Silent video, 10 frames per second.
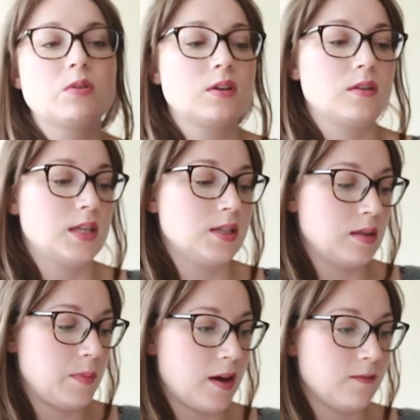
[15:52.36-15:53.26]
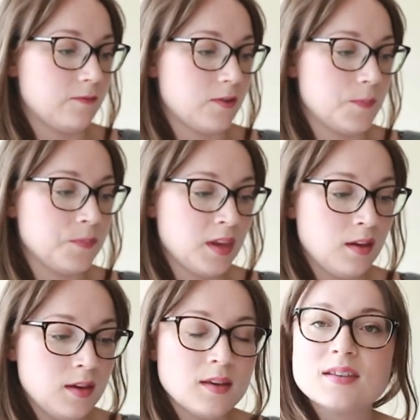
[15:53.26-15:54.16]
book that I took the pattern from.
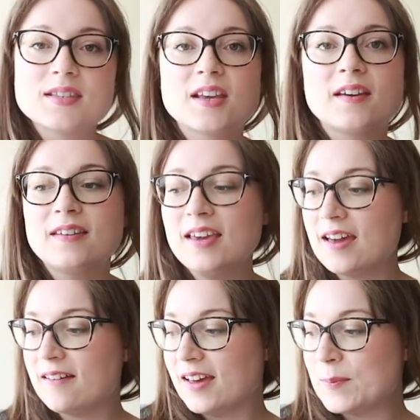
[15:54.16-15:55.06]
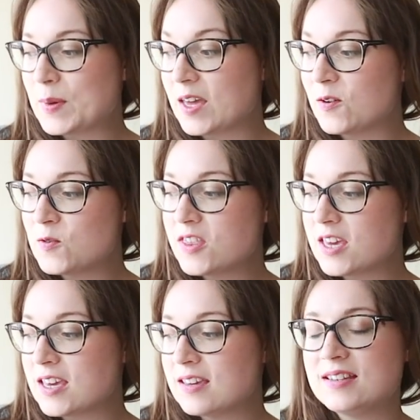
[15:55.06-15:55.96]
So yeah, but all
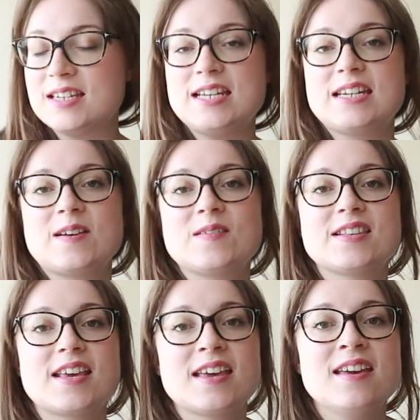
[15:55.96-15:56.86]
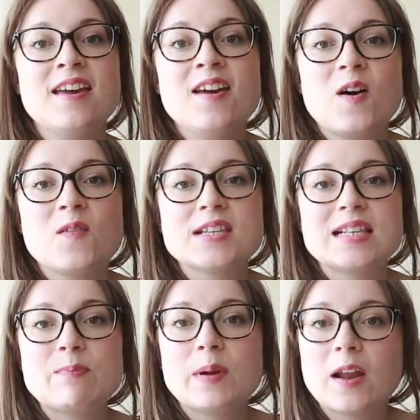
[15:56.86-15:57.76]
the details are
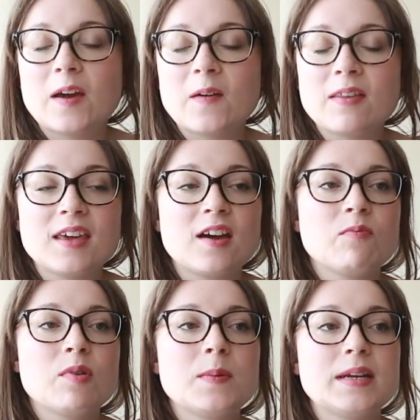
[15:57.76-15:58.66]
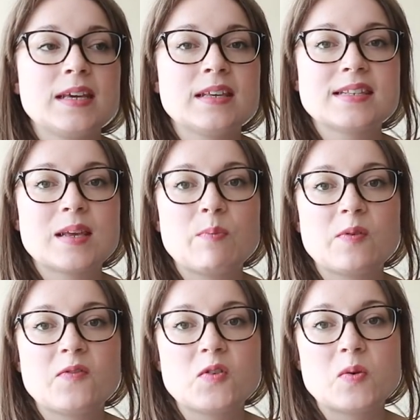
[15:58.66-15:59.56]
obviously below. I think I've probably said
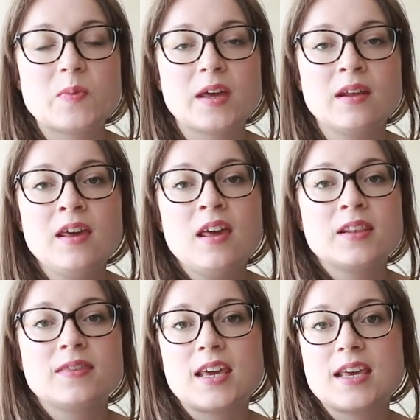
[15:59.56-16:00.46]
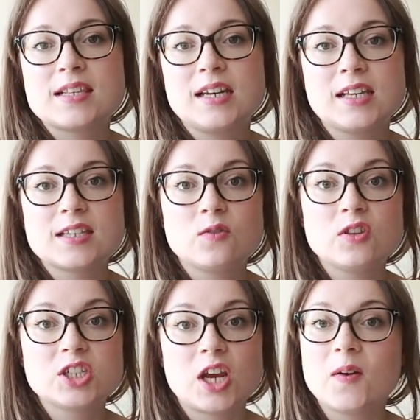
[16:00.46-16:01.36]
before, but there's a link to all
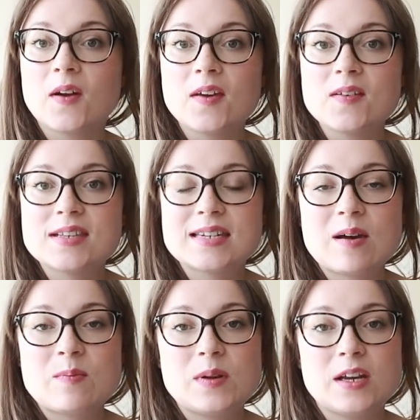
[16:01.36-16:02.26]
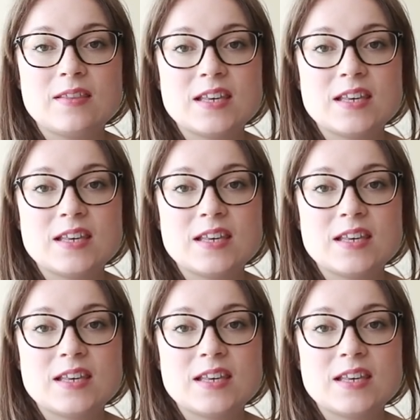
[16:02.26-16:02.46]
the show notes down below